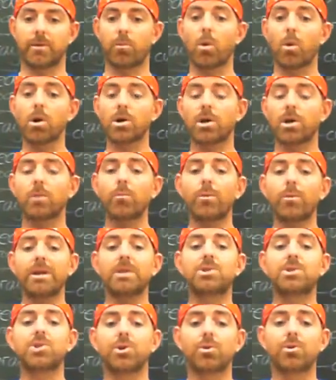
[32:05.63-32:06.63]
What can we
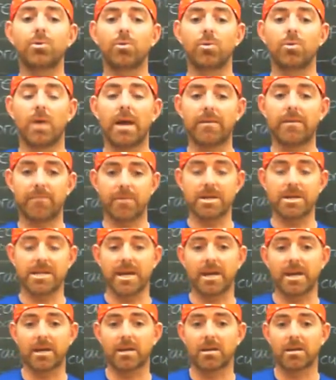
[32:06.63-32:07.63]
do every
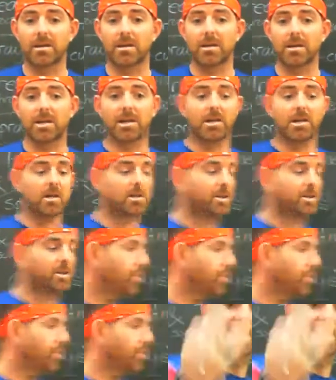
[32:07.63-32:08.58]
day to